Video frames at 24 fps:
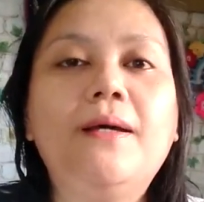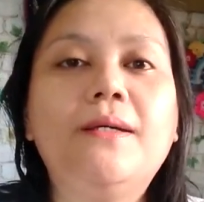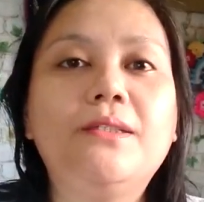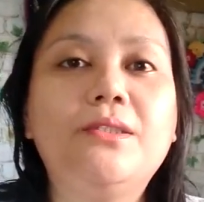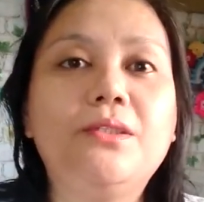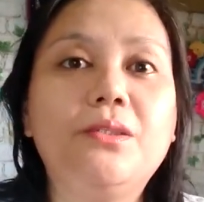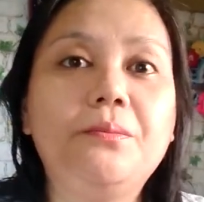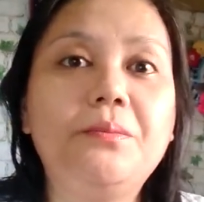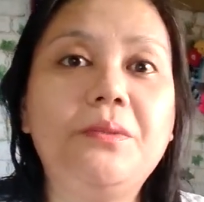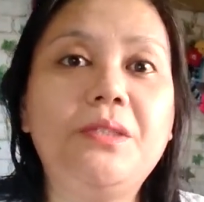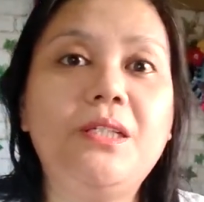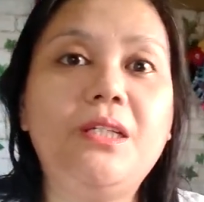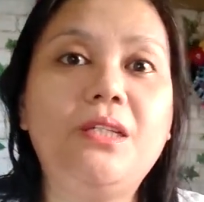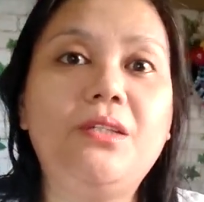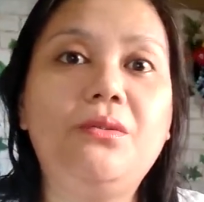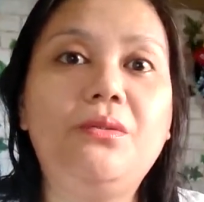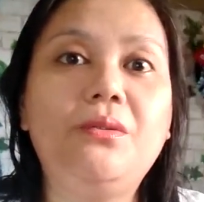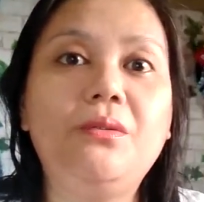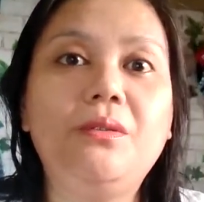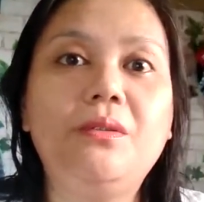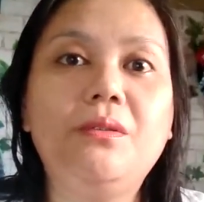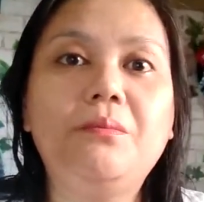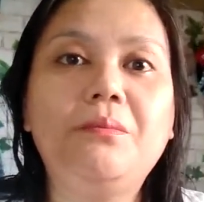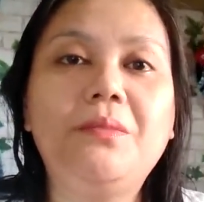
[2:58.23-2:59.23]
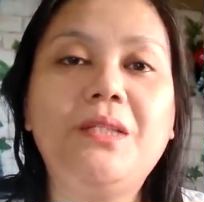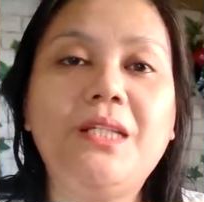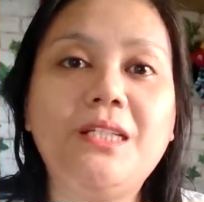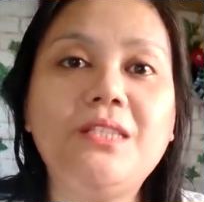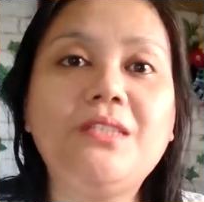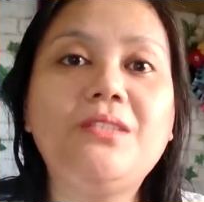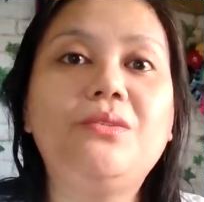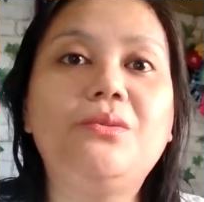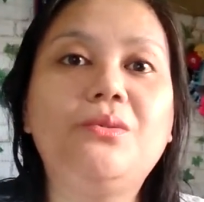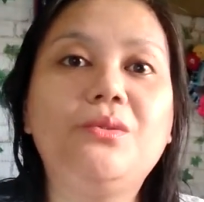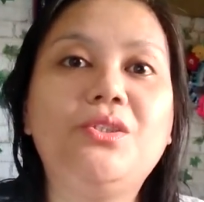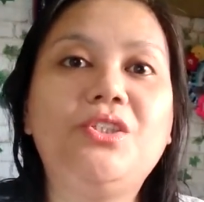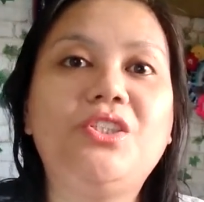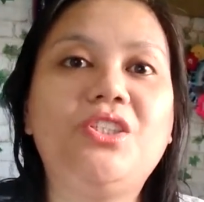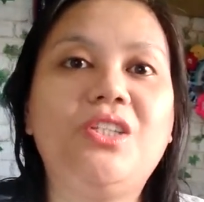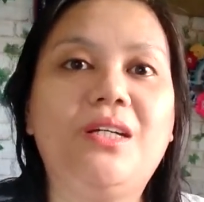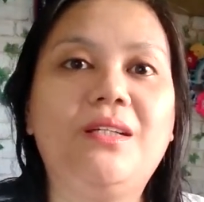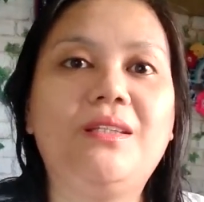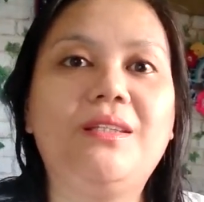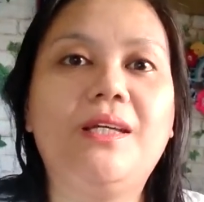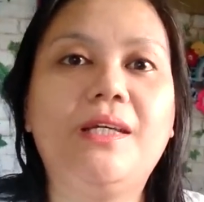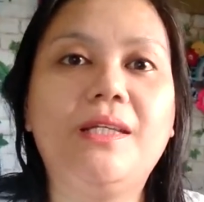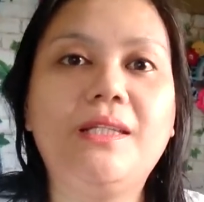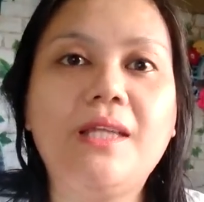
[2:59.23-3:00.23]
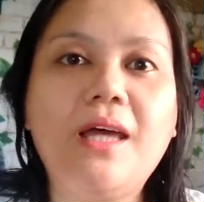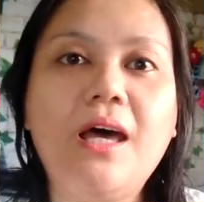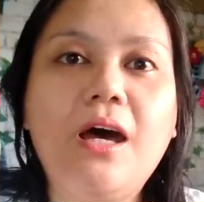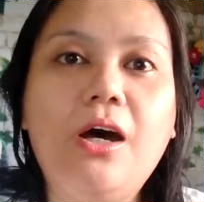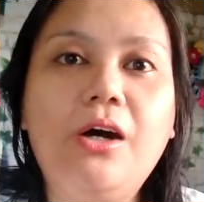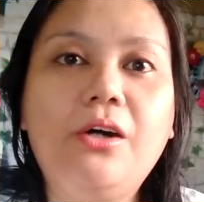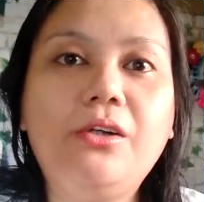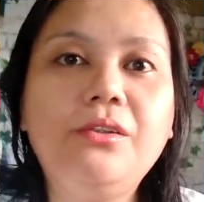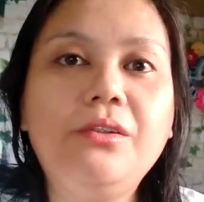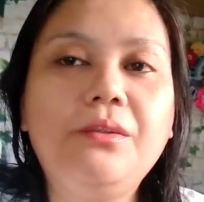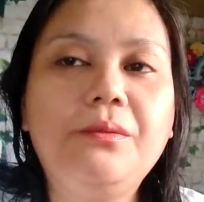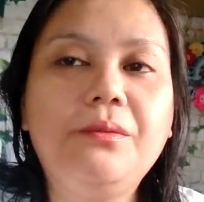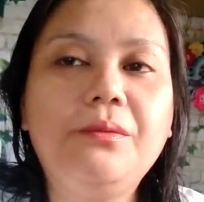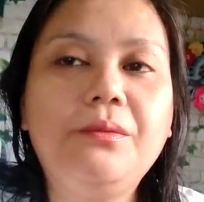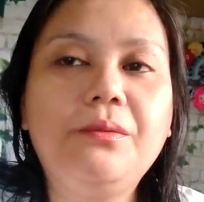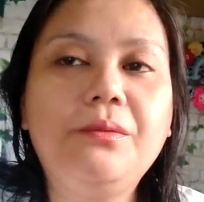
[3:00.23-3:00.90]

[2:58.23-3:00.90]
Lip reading: So please do check that out.